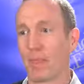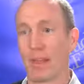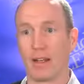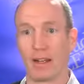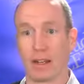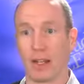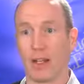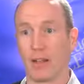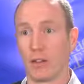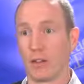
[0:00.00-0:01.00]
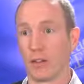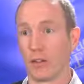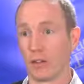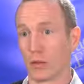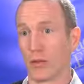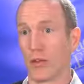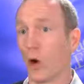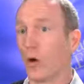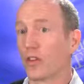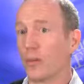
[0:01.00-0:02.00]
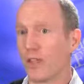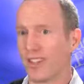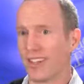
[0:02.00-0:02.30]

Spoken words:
and sort of the ultimate